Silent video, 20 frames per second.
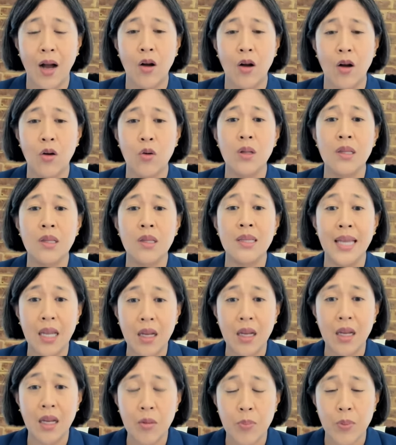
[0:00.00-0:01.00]

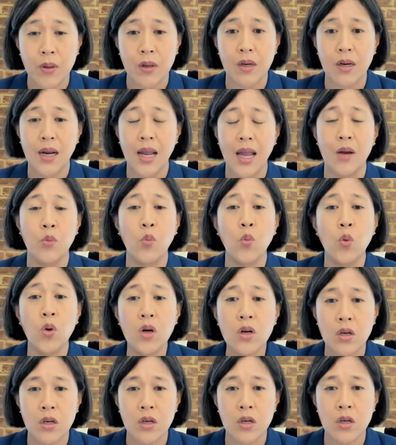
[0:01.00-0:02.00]
labor and
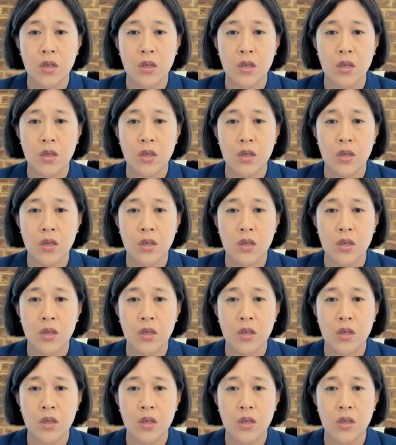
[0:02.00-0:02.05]
workers